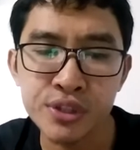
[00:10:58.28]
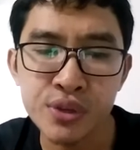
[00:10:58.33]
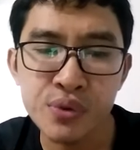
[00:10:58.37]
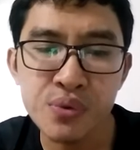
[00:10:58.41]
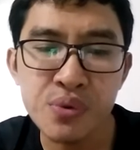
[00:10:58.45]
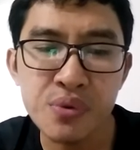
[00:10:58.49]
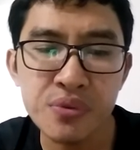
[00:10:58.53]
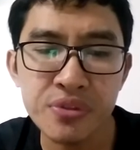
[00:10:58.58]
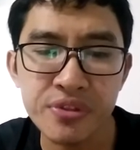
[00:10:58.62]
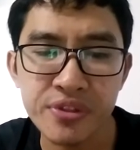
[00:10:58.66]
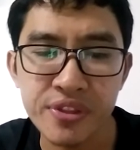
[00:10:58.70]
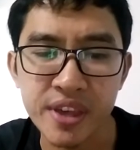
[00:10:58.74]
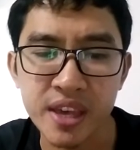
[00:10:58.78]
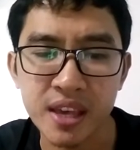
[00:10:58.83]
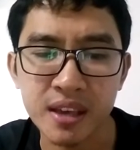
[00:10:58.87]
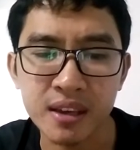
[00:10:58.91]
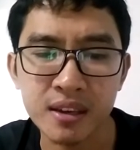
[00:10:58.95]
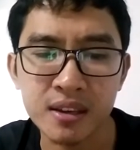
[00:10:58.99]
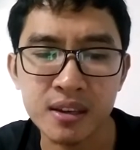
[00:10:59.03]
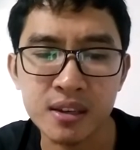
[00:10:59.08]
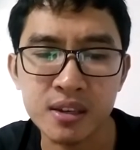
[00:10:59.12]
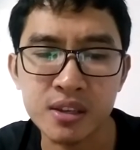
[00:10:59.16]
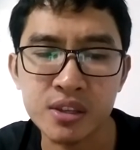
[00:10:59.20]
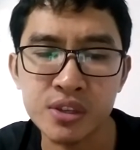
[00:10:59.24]
Do you
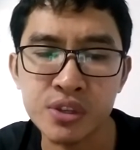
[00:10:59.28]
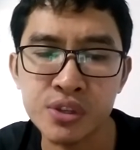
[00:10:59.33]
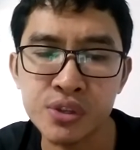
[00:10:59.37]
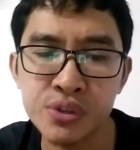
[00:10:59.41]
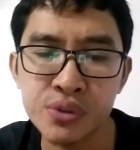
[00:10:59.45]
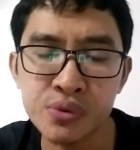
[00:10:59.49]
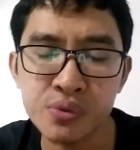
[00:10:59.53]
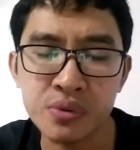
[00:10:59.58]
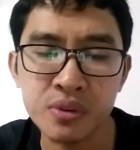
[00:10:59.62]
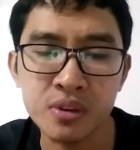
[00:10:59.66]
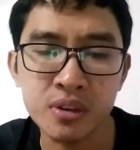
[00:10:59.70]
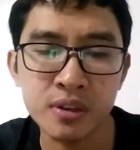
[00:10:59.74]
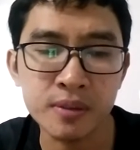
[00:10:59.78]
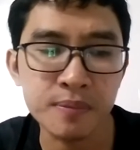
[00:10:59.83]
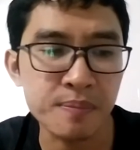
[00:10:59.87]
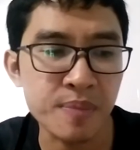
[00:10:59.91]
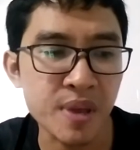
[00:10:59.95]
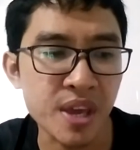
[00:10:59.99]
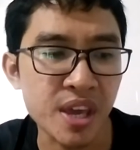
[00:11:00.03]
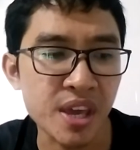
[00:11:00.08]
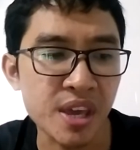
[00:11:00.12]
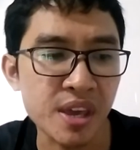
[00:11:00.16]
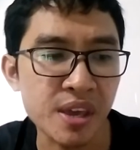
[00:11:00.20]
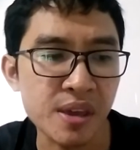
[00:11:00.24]
think you
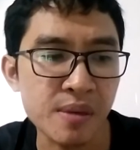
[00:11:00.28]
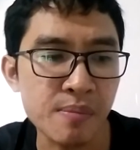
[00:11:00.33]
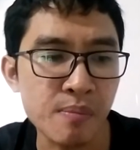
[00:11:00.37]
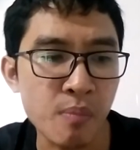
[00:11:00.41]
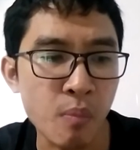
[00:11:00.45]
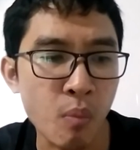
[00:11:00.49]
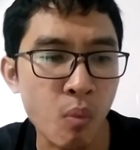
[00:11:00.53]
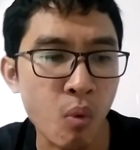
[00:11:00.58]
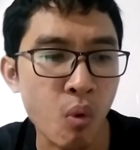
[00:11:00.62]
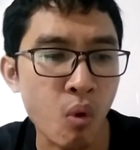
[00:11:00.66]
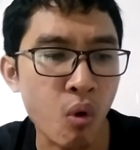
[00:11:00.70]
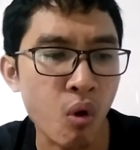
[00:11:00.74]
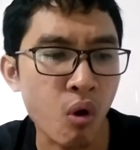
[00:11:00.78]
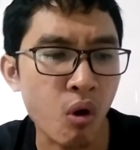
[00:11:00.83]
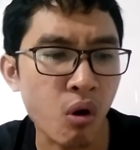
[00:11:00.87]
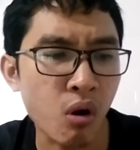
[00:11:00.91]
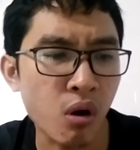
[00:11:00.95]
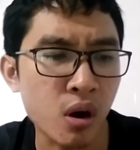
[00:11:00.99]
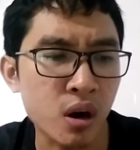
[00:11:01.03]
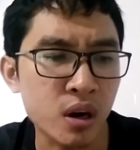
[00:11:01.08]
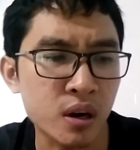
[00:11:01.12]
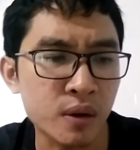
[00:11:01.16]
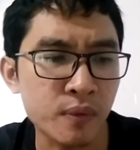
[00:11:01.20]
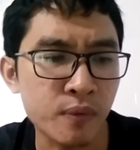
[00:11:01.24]
could be
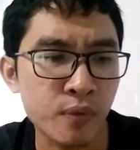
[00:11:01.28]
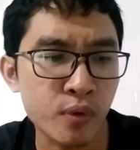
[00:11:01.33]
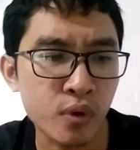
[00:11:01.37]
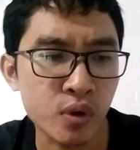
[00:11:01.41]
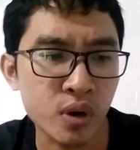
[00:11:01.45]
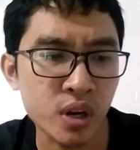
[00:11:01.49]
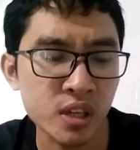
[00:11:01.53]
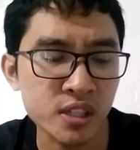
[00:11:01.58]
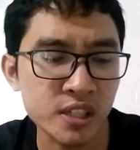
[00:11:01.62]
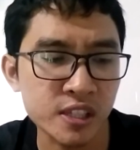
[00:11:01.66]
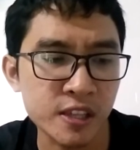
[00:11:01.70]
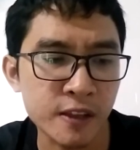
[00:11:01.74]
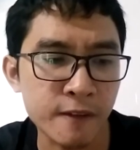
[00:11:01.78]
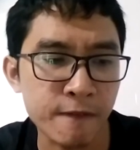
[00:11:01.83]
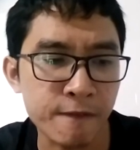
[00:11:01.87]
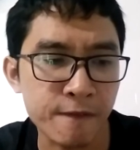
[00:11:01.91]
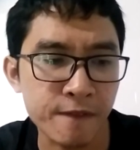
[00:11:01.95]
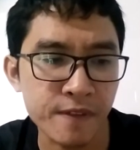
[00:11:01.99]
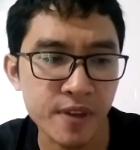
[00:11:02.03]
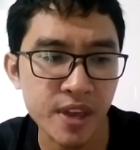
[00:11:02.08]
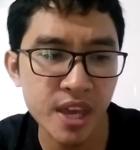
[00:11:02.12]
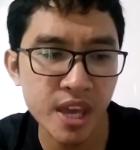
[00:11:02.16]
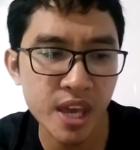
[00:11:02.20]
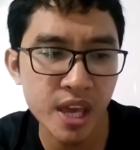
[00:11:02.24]
more
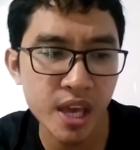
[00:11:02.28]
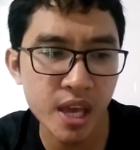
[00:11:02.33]
productive